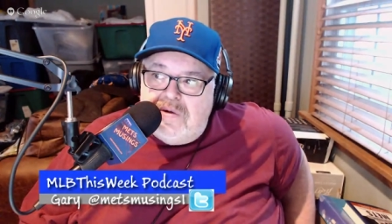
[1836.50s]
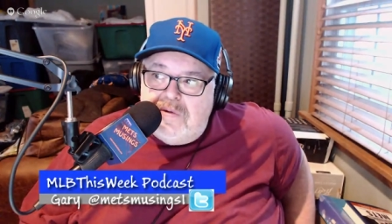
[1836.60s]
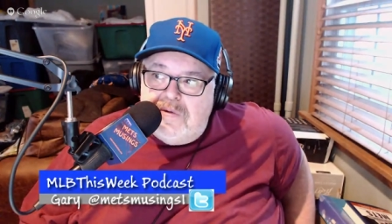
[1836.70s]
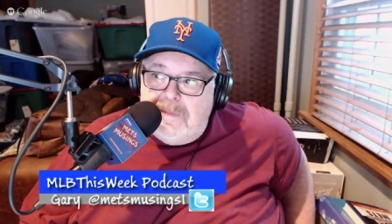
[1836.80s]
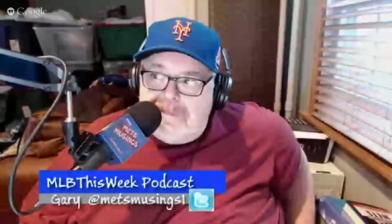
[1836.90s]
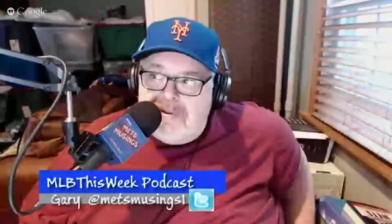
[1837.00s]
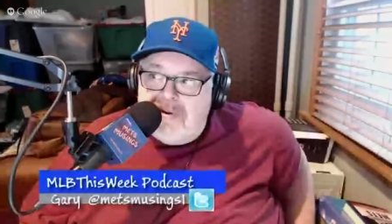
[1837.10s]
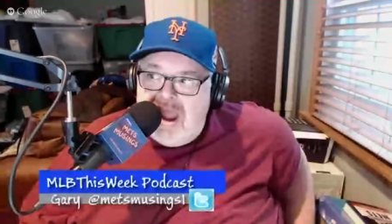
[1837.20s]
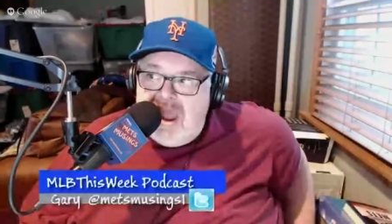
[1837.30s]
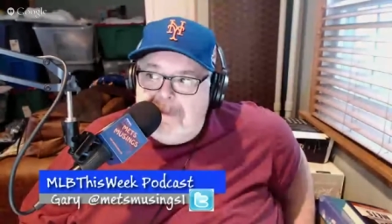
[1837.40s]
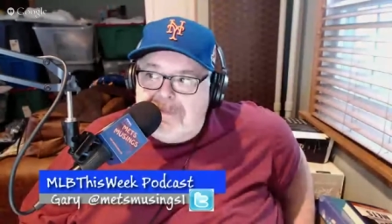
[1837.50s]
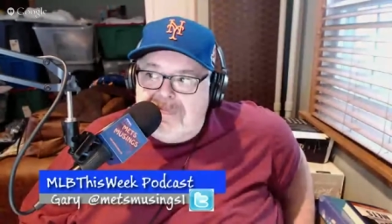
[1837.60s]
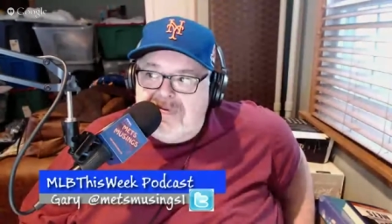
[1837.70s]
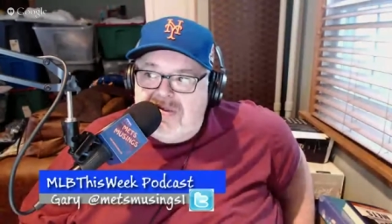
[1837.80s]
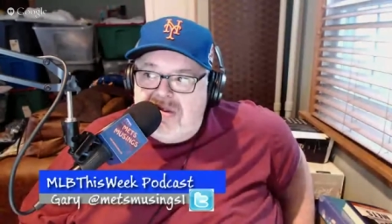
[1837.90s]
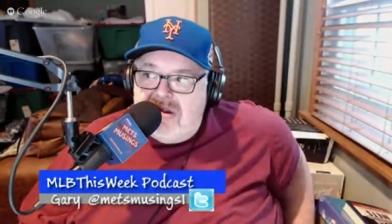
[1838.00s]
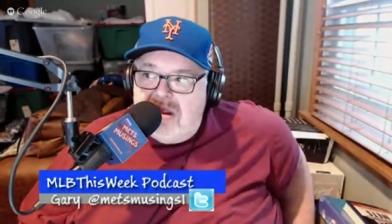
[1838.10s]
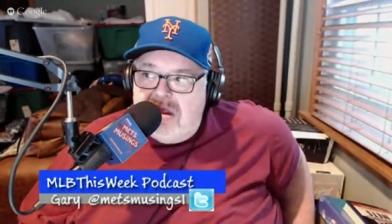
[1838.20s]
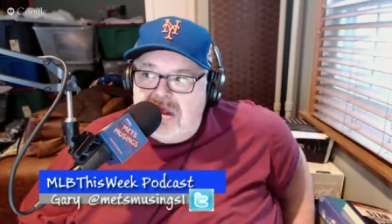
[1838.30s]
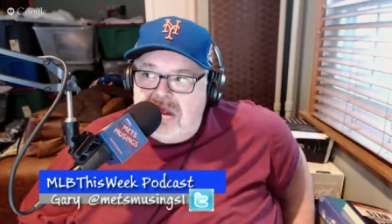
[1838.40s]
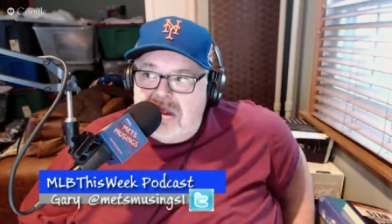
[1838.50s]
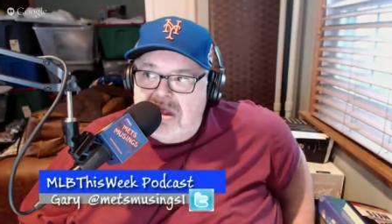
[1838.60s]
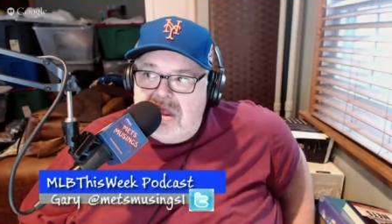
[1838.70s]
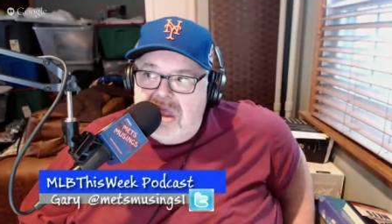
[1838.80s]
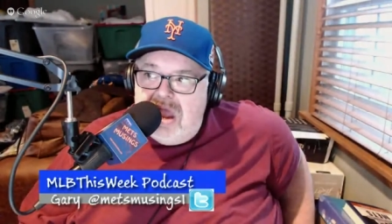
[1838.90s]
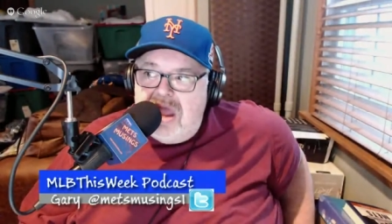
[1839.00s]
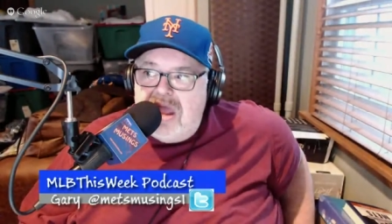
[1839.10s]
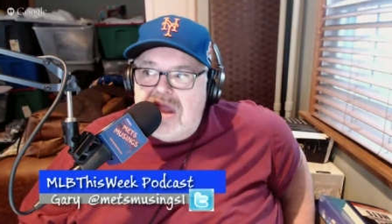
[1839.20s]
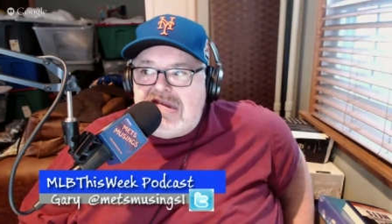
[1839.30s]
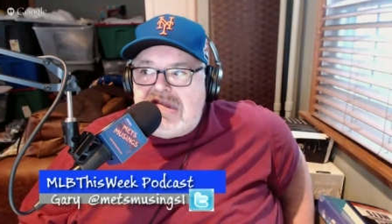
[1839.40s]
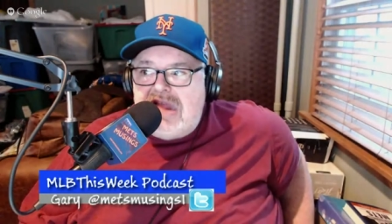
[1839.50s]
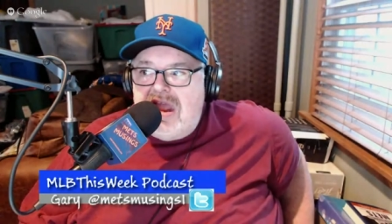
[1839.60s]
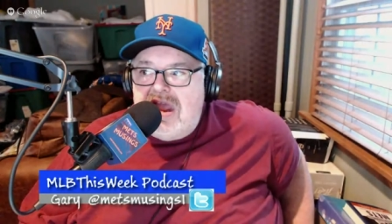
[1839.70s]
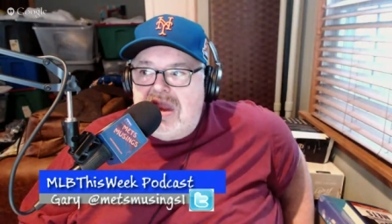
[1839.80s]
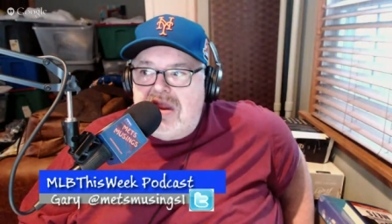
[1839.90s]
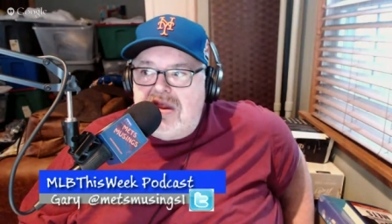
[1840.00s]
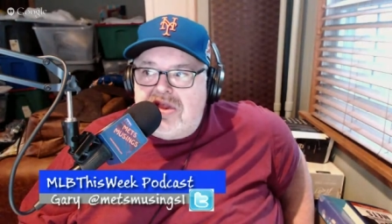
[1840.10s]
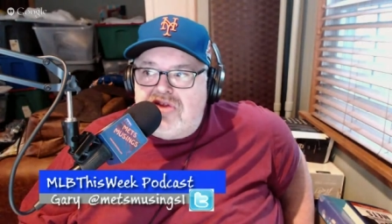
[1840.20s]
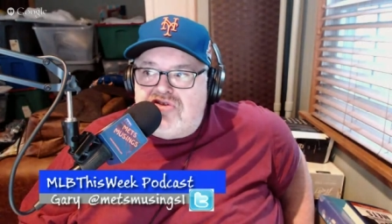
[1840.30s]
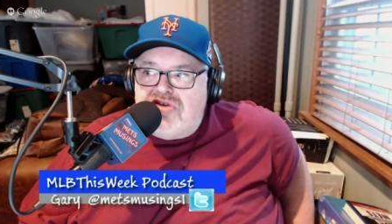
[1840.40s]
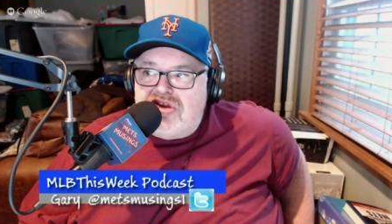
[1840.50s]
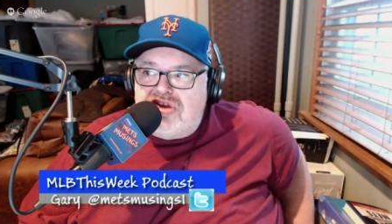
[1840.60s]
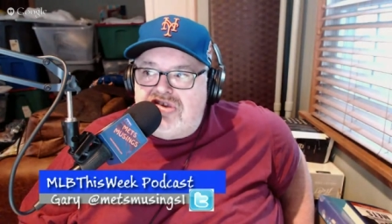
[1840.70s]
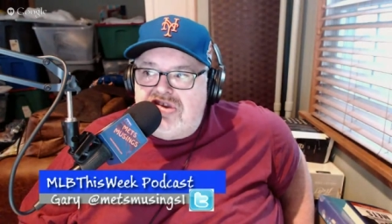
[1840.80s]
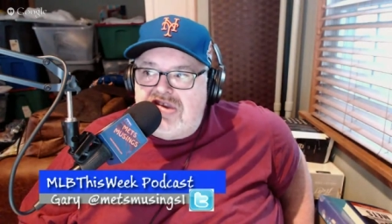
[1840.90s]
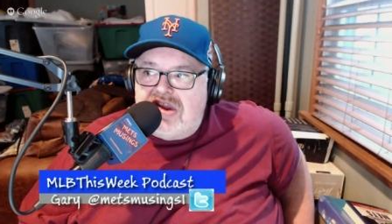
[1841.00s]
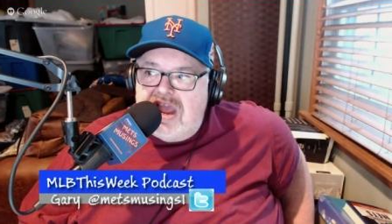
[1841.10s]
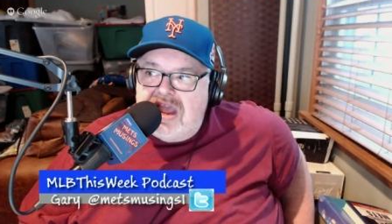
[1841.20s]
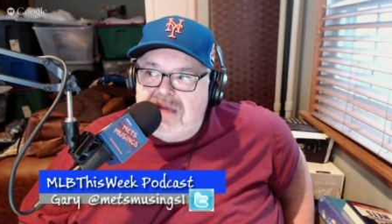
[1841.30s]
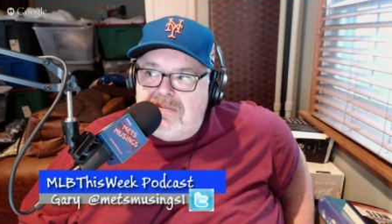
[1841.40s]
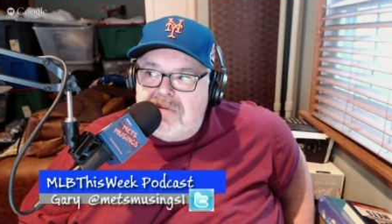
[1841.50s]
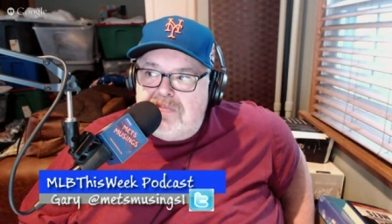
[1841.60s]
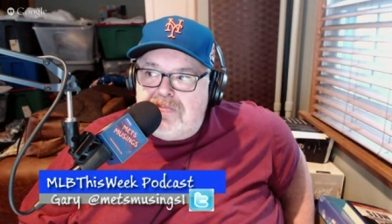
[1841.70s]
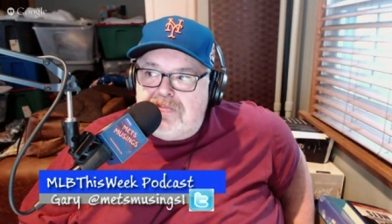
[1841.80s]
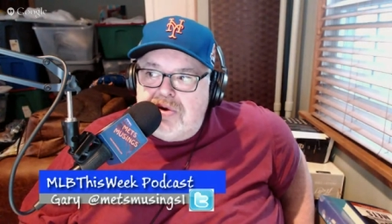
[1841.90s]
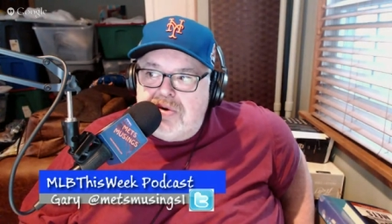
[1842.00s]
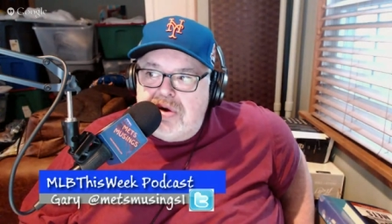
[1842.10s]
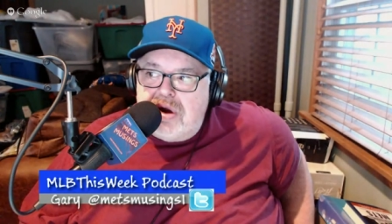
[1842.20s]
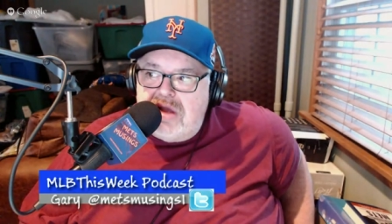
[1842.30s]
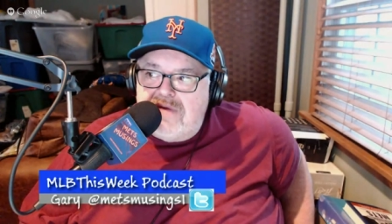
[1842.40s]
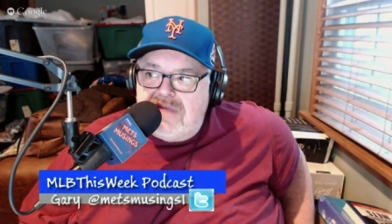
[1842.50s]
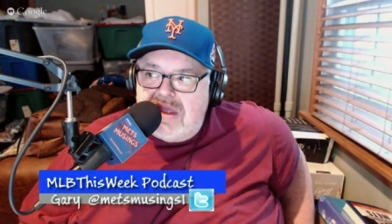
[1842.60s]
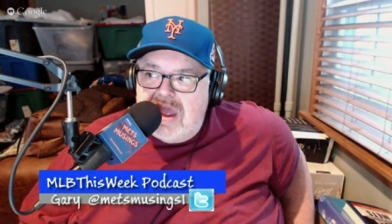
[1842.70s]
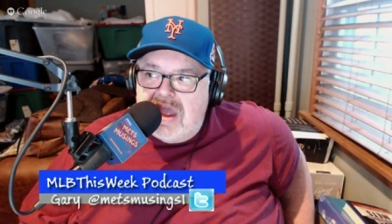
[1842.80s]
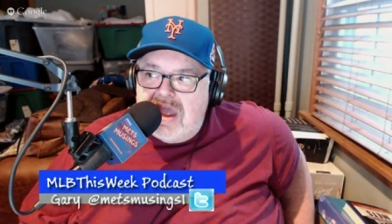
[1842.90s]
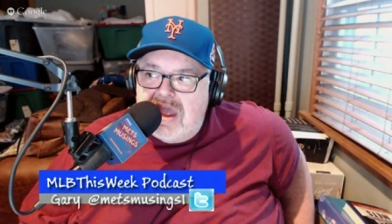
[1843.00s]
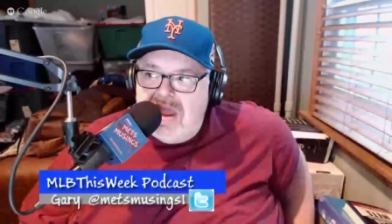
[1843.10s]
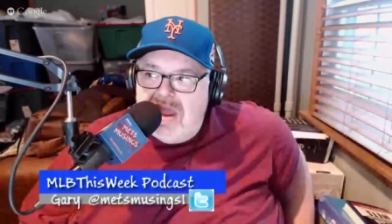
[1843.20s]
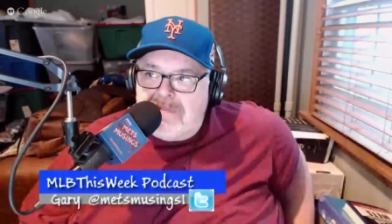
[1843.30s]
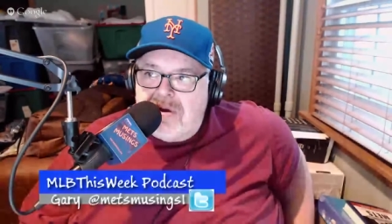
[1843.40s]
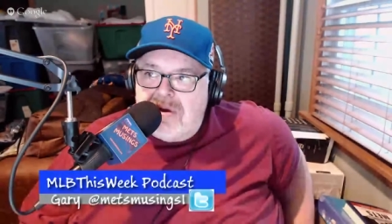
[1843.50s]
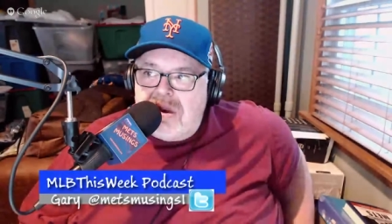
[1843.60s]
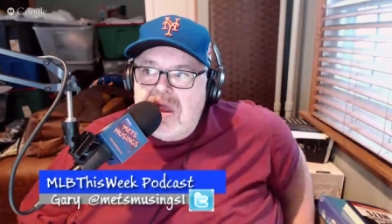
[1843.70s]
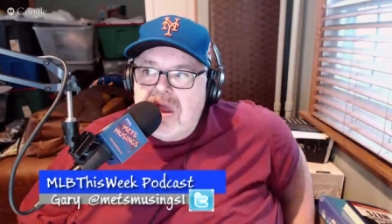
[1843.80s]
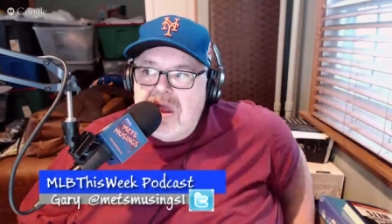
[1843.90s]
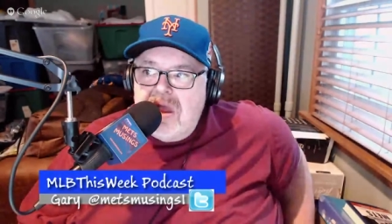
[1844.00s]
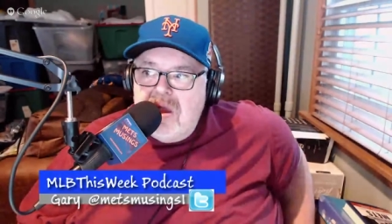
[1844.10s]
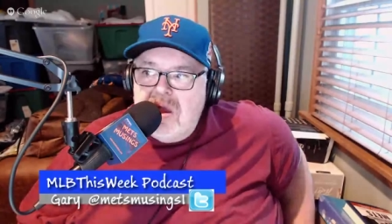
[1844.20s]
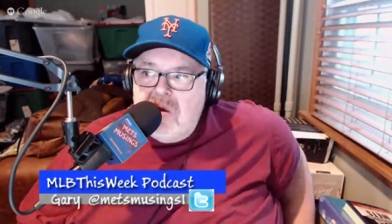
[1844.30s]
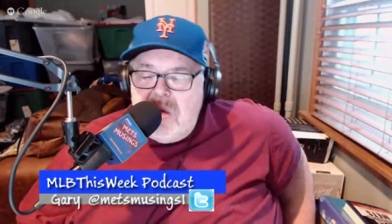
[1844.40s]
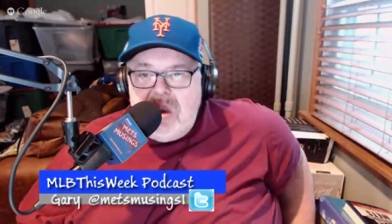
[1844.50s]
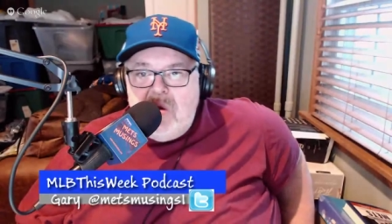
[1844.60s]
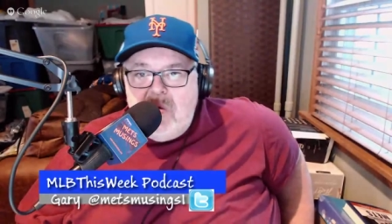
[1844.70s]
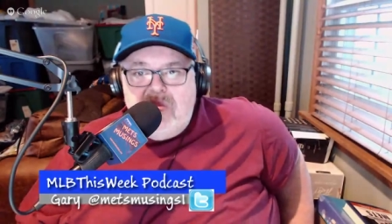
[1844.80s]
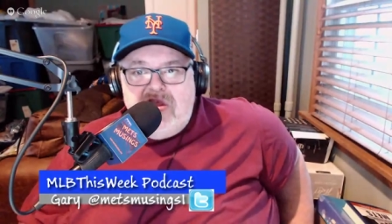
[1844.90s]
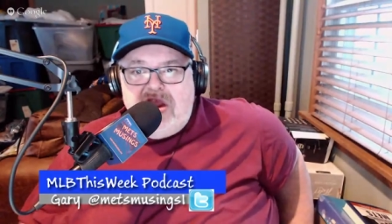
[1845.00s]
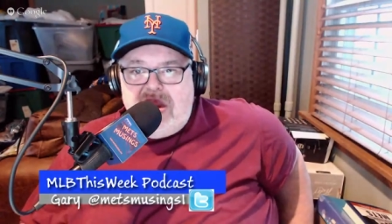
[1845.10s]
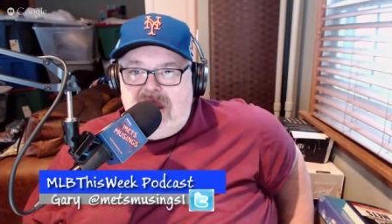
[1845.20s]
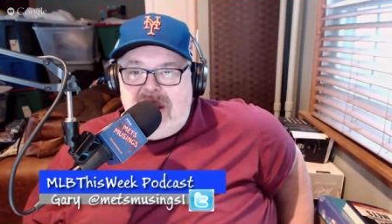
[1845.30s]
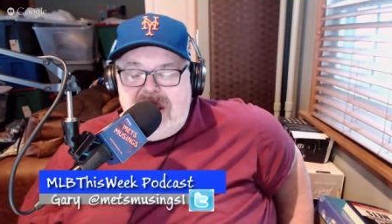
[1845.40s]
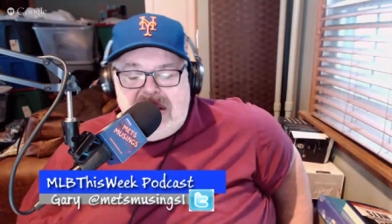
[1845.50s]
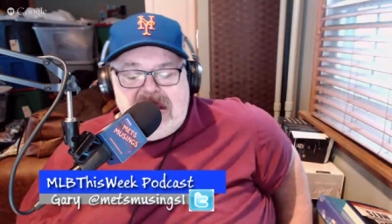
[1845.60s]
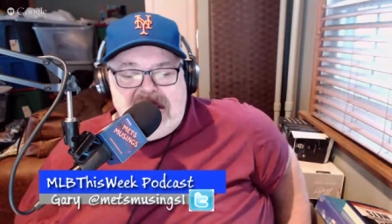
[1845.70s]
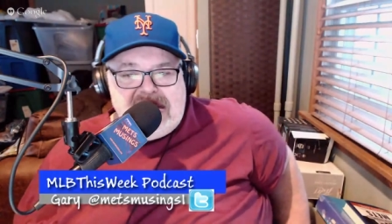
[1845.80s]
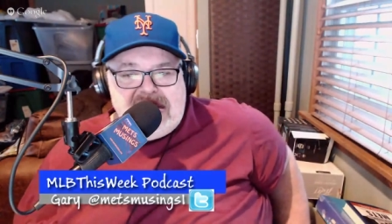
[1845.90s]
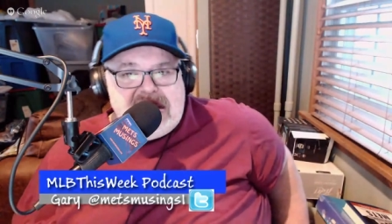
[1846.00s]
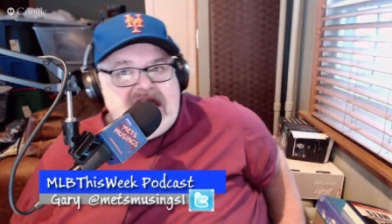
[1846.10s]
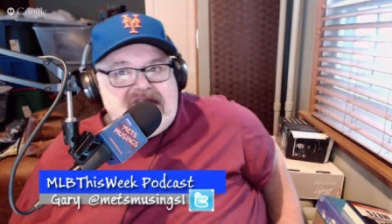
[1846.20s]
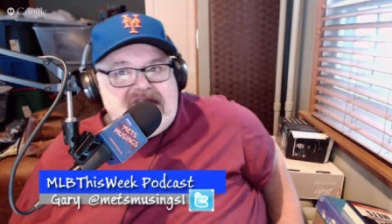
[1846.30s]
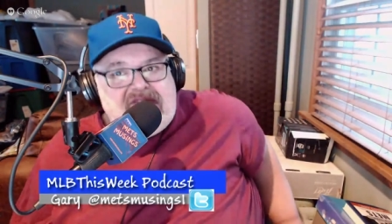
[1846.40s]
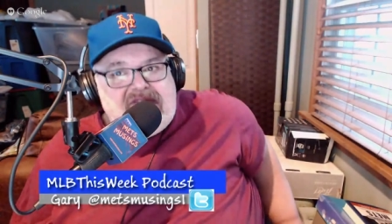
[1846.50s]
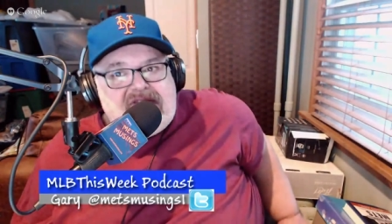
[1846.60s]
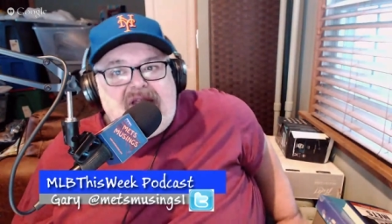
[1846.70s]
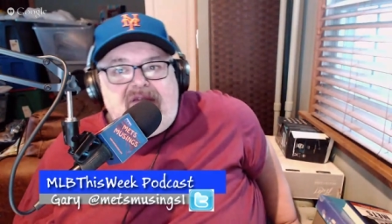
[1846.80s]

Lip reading: perhaps, and I understand the traditions of the game and the purity of the game, but we know that these guys did stuff.